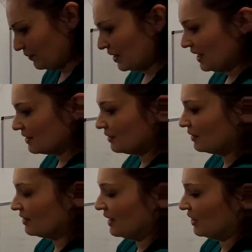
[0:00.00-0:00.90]
The next
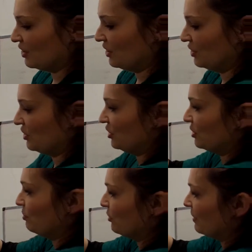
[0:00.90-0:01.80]
little section is just the
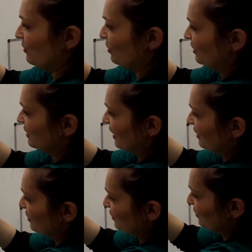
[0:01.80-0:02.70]
premolar
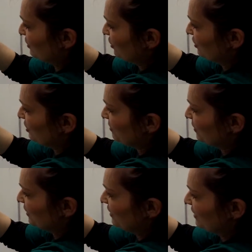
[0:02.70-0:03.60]
teeth. So there's just the
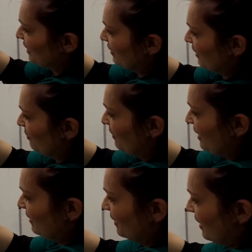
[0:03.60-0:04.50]
smaller teeth here
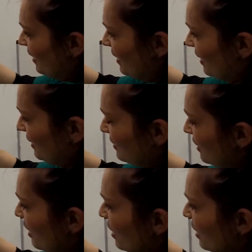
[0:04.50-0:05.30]
behind the canines.